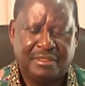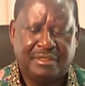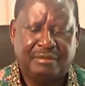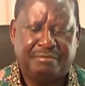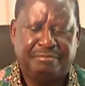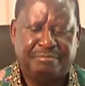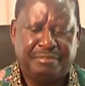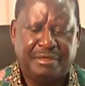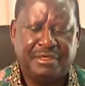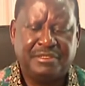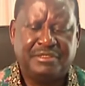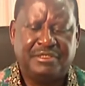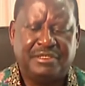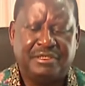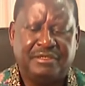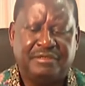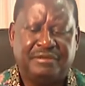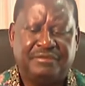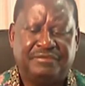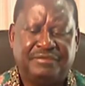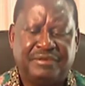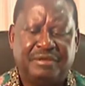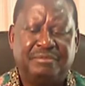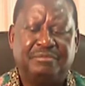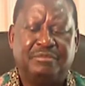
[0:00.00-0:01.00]
the
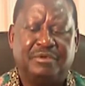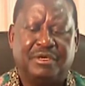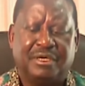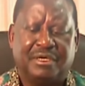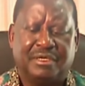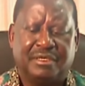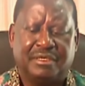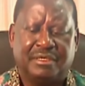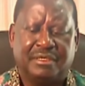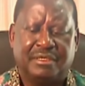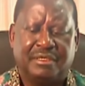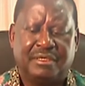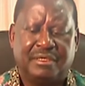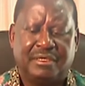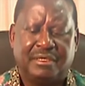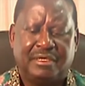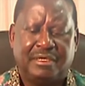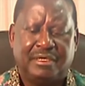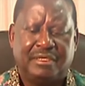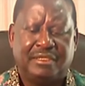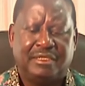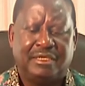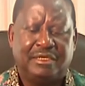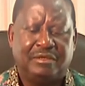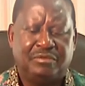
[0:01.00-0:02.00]
basic framework
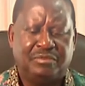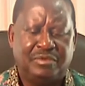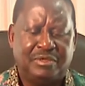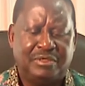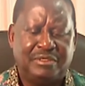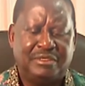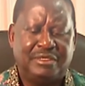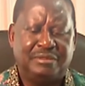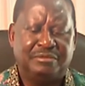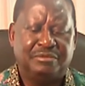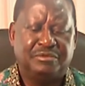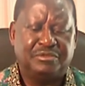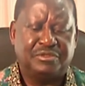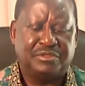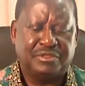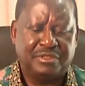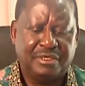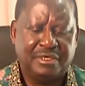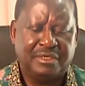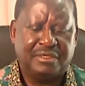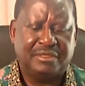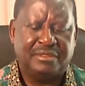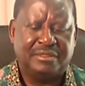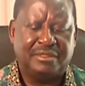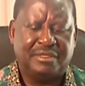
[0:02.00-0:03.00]
that will
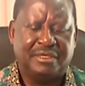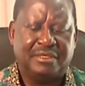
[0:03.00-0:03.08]
demonstrate